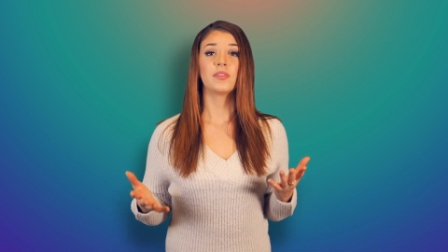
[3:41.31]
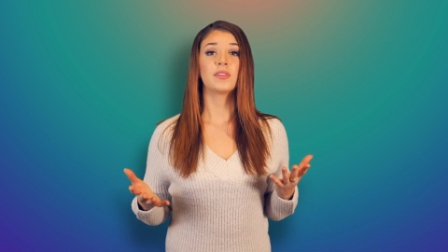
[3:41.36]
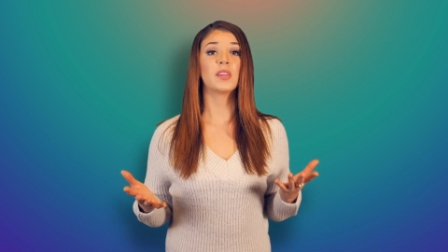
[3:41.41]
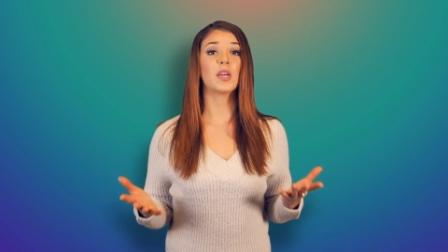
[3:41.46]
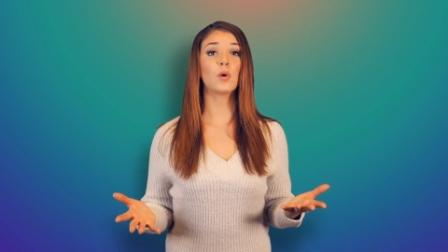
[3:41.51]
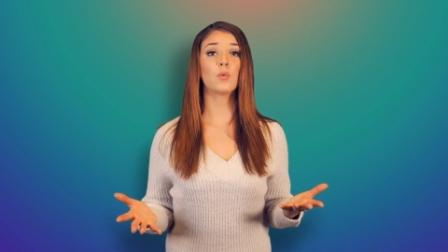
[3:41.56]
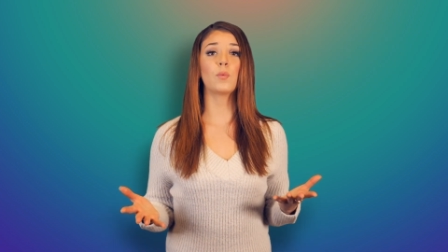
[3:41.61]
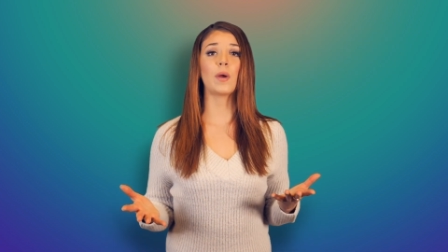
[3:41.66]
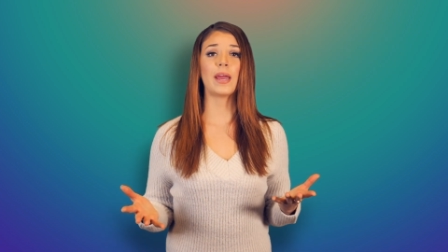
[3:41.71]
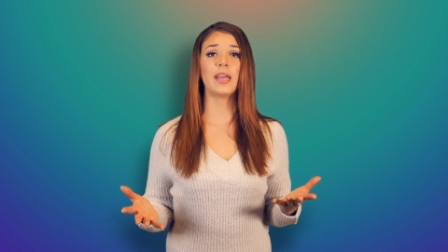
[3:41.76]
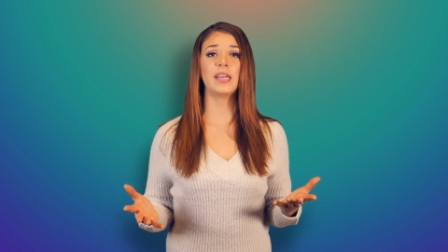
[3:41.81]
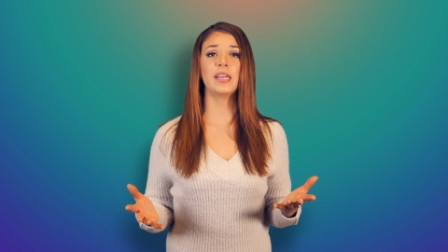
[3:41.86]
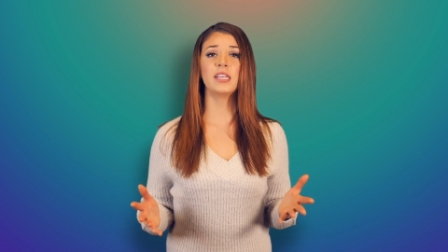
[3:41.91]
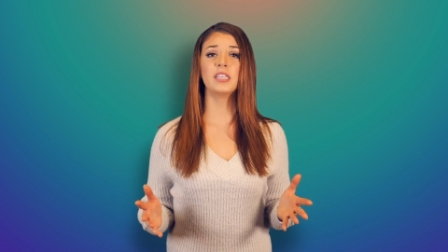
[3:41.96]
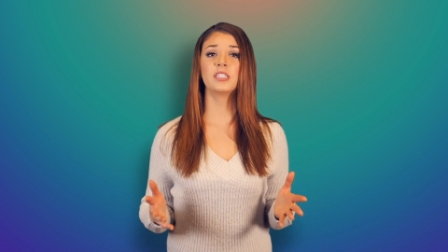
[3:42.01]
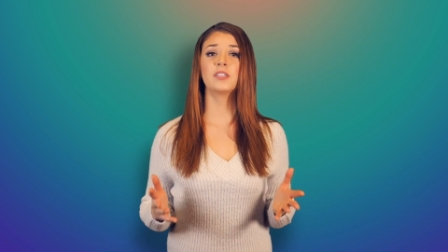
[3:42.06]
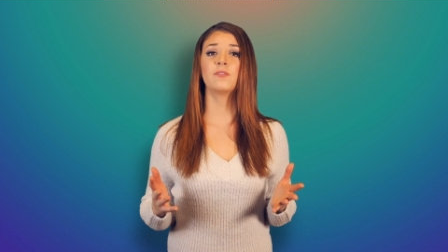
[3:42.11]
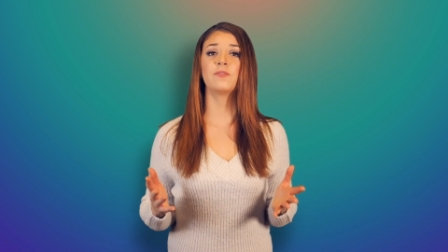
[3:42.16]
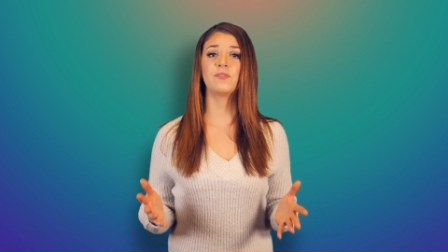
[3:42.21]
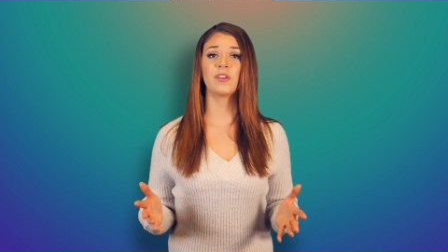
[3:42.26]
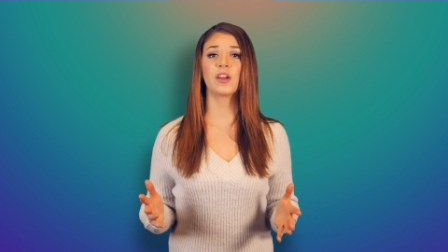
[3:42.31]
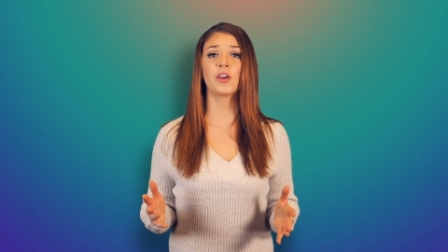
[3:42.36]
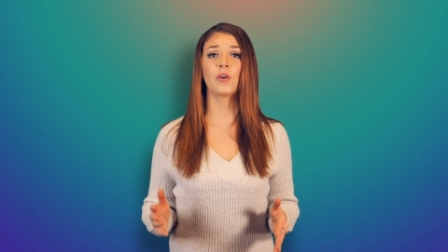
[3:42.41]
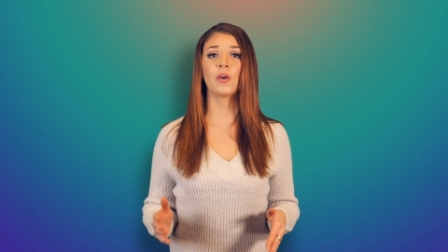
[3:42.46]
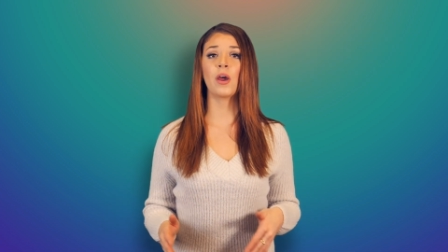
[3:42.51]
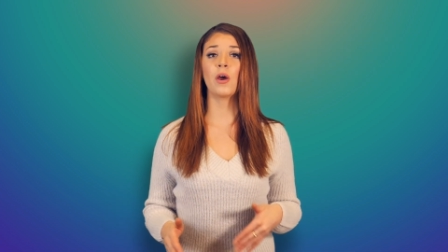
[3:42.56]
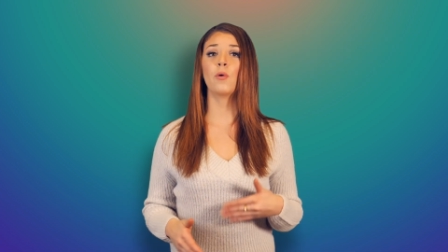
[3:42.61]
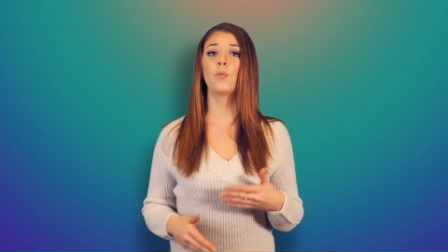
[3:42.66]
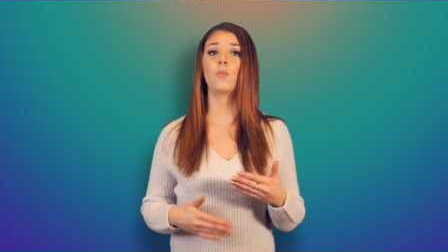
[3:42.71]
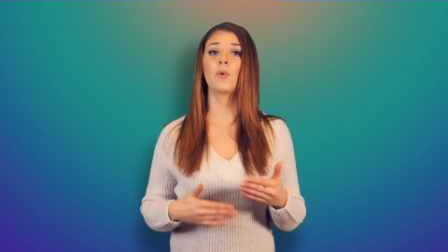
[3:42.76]
They're waiting to figure
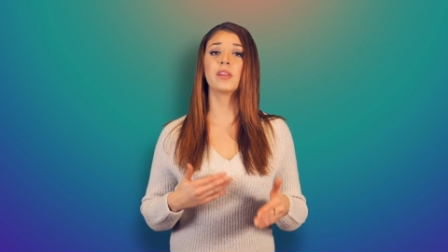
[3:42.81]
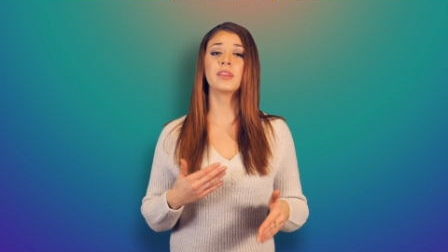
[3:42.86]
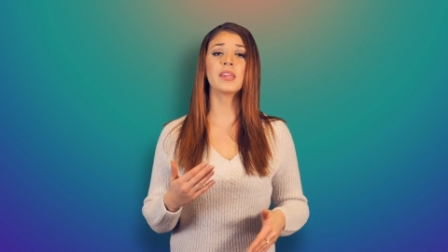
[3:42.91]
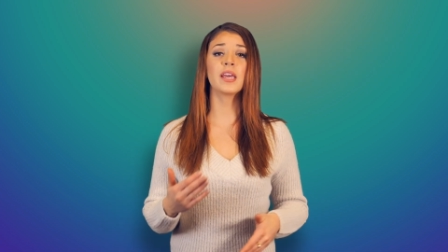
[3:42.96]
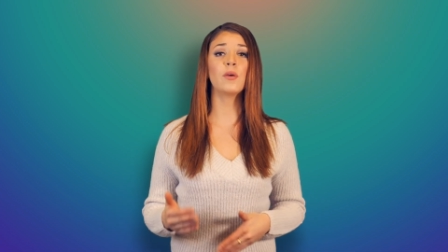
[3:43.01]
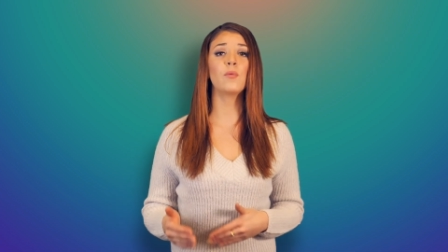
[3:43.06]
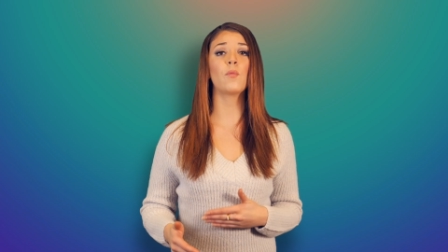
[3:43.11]
out what they